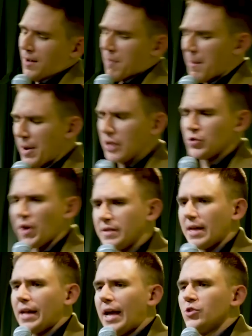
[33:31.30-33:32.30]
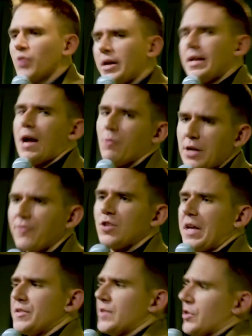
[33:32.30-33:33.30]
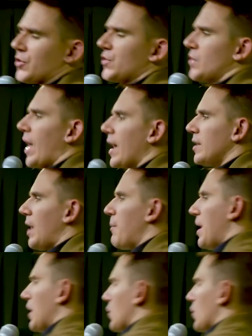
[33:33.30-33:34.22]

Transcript: My parents are at that age right now, whenever they sit or stand, they make